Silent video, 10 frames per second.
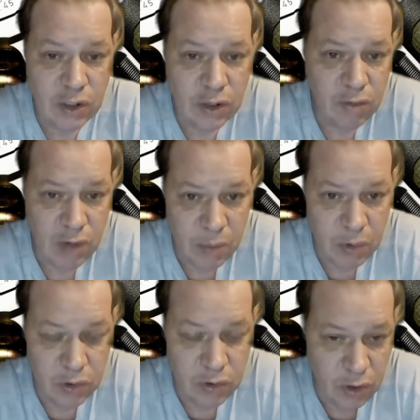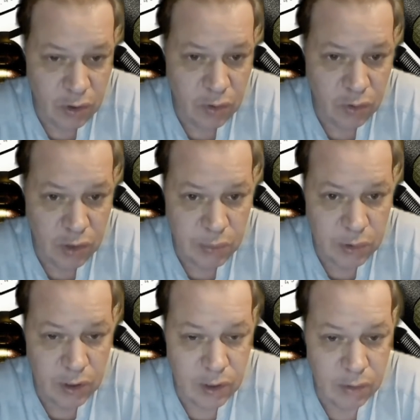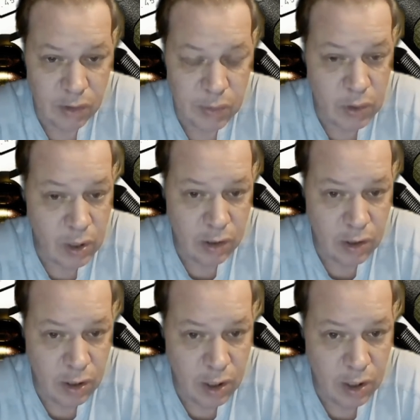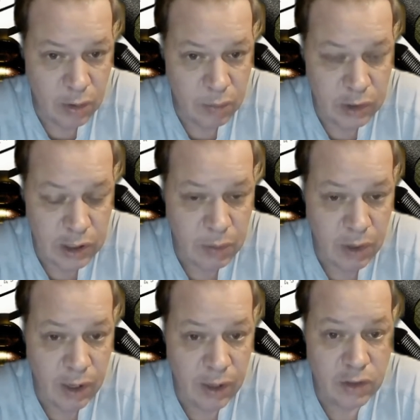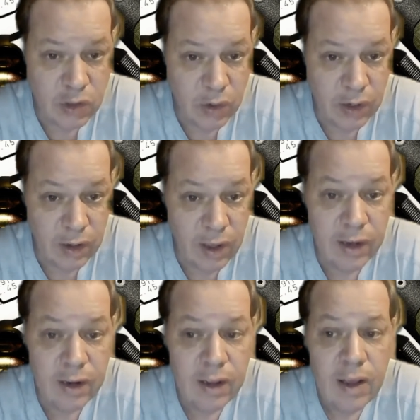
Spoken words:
Robinhood, Doe, crypto.com, Gemini, and so on down the line,